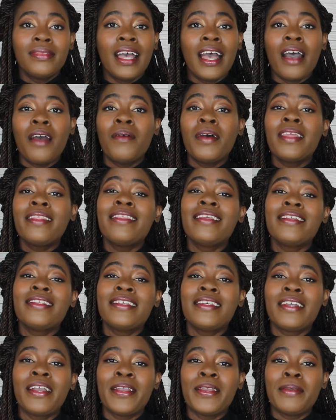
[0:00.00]
How
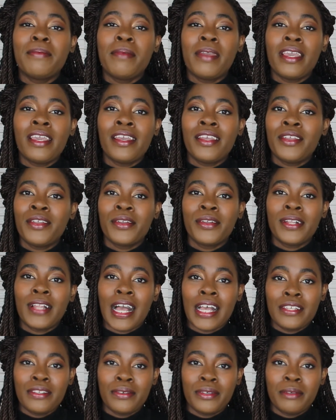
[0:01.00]
authentic are you being in your
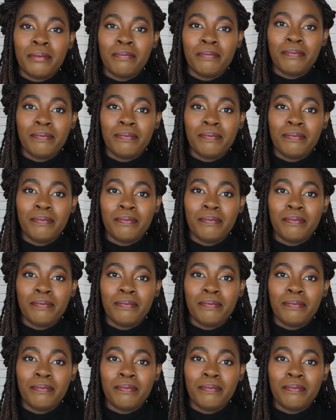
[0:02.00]
classroom?